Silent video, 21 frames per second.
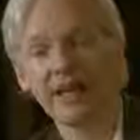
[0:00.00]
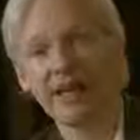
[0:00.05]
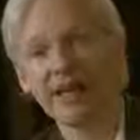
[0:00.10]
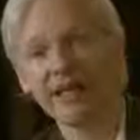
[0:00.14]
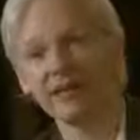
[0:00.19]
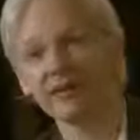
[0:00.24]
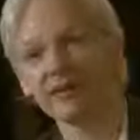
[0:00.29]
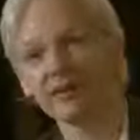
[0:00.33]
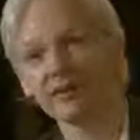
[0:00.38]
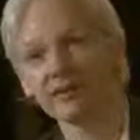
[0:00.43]

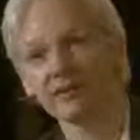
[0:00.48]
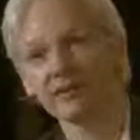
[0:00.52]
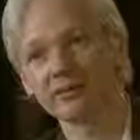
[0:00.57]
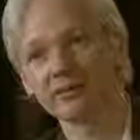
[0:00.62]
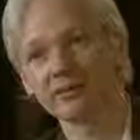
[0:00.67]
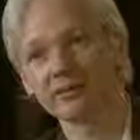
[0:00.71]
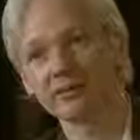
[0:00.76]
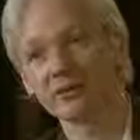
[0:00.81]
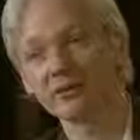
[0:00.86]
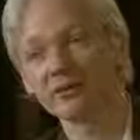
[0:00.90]
and that
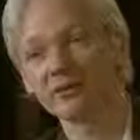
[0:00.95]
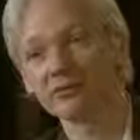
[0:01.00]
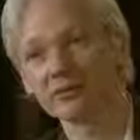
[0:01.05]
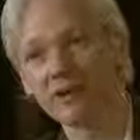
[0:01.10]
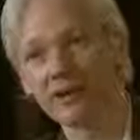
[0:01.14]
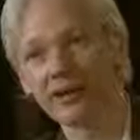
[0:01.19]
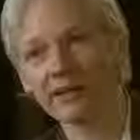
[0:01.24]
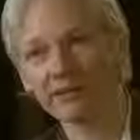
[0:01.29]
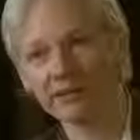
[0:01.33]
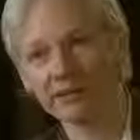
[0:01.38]
you
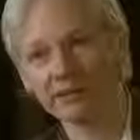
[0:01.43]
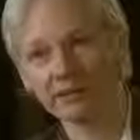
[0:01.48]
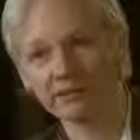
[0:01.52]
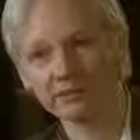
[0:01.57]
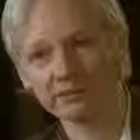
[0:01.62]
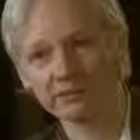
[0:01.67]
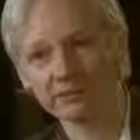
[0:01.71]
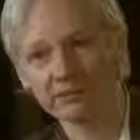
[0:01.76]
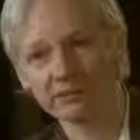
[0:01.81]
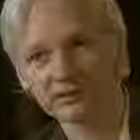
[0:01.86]
didn't write
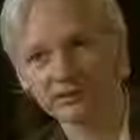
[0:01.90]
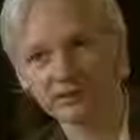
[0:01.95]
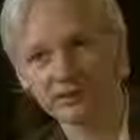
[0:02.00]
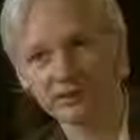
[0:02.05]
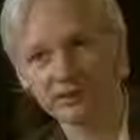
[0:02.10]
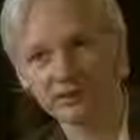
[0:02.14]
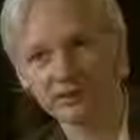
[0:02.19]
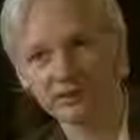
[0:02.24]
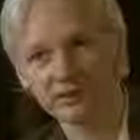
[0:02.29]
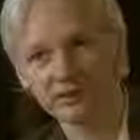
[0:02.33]
yourself.
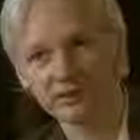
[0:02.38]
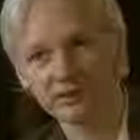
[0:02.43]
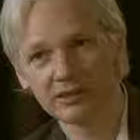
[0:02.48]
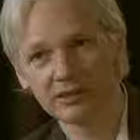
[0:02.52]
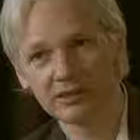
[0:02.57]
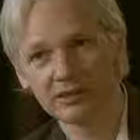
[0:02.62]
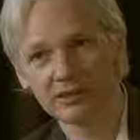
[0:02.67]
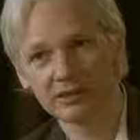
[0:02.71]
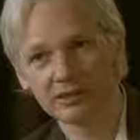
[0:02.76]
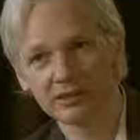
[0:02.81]

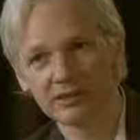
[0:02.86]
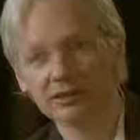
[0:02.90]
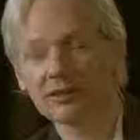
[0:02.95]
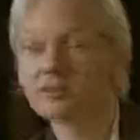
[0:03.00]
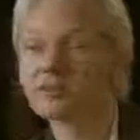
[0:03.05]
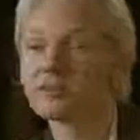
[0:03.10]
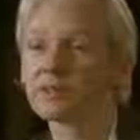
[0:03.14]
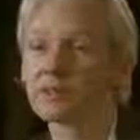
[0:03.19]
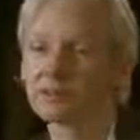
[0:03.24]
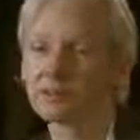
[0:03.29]

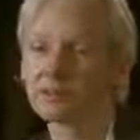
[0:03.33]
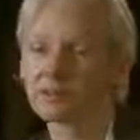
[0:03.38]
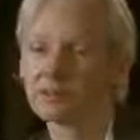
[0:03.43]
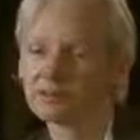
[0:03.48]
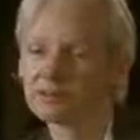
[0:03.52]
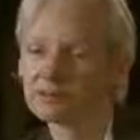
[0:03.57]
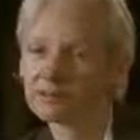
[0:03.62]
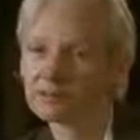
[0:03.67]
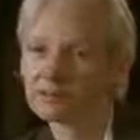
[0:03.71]
So,